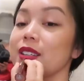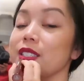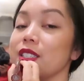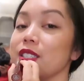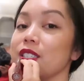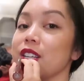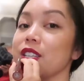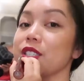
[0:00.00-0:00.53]

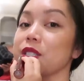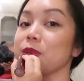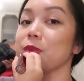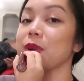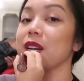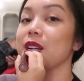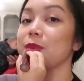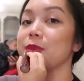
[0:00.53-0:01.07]
she changed her
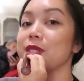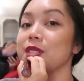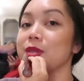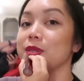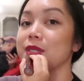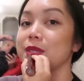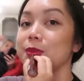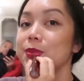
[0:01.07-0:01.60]
mind, but
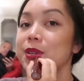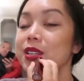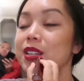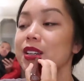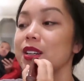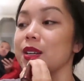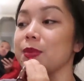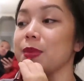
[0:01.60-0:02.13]
she wants to put
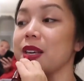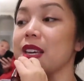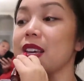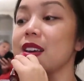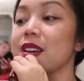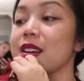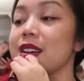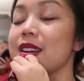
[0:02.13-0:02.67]
it on
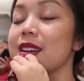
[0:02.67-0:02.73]
me.